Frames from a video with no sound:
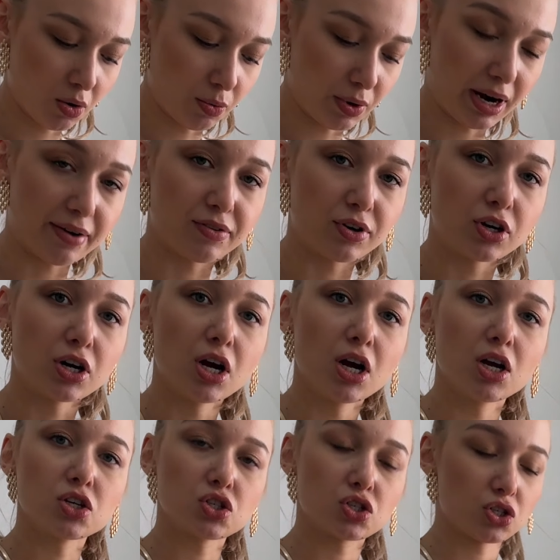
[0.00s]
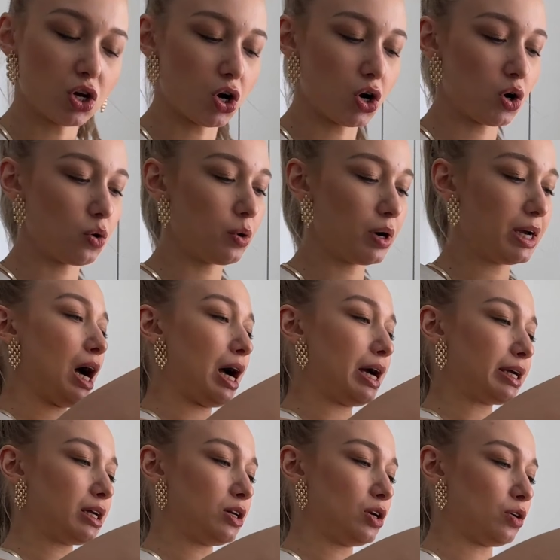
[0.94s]
whatever. So I
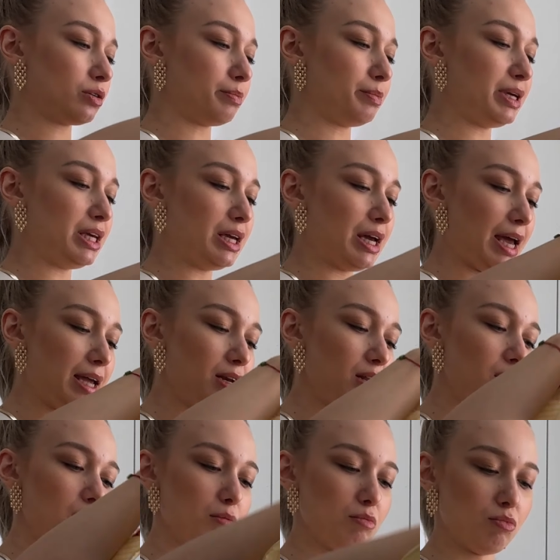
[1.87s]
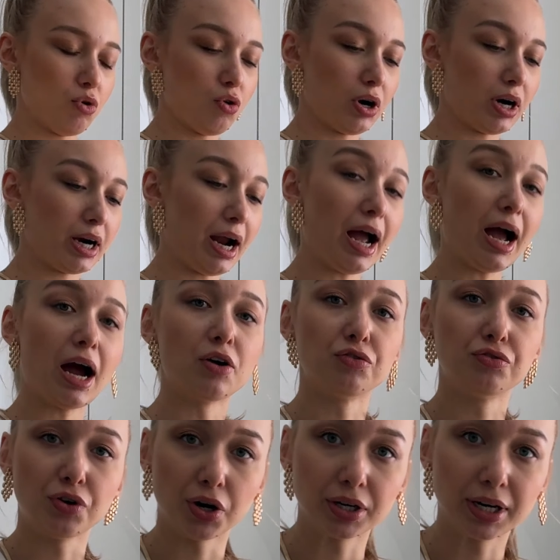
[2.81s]
cannot be any more
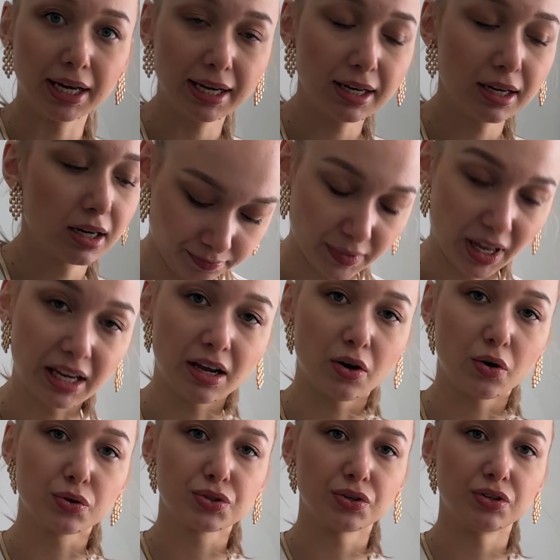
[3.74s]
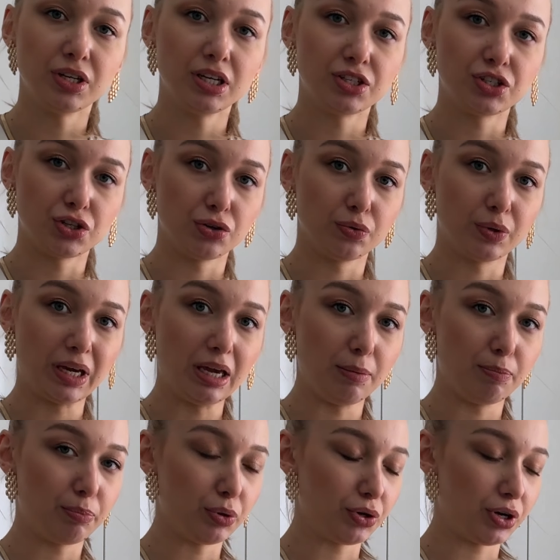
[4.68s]
ironic, and I also need to
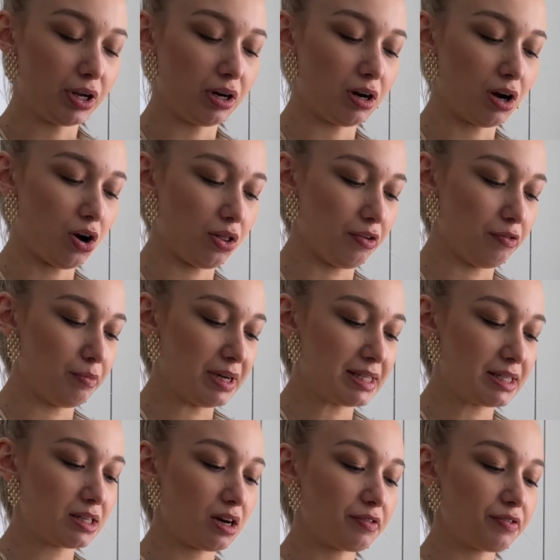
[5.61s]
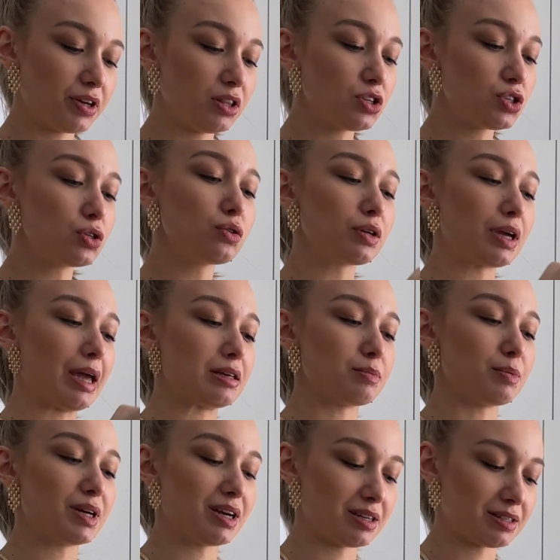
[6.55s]
keep putting all of my stuff in the suitcase
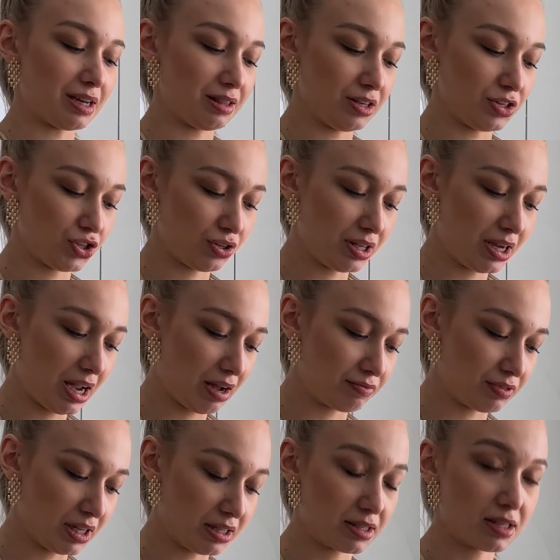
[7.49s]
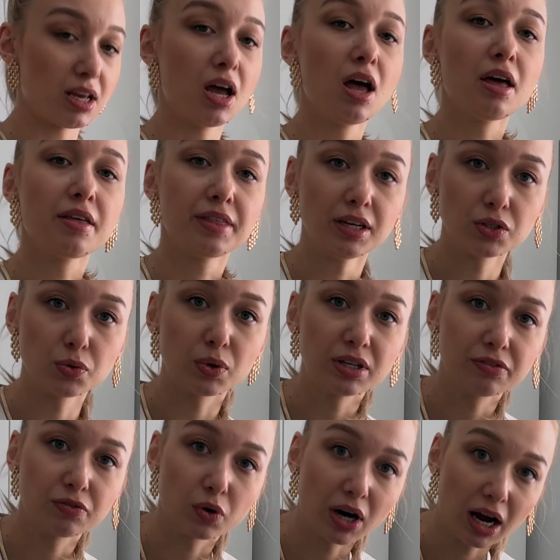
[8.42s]
because I literally have less than
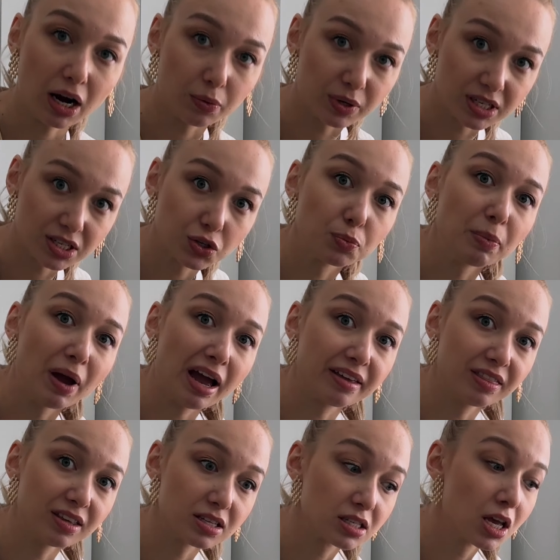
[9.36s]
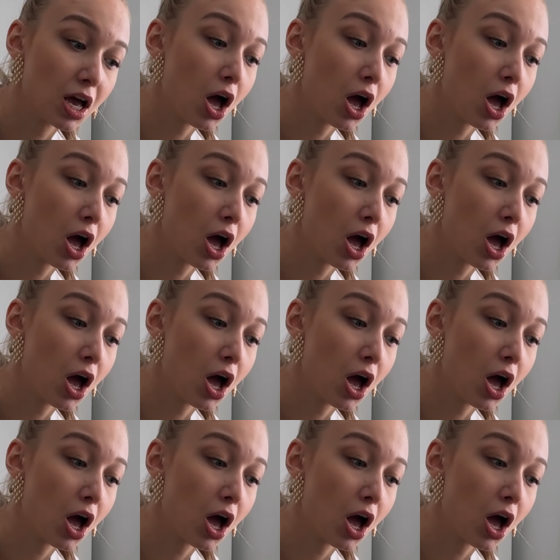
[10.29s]
24 hours to pack this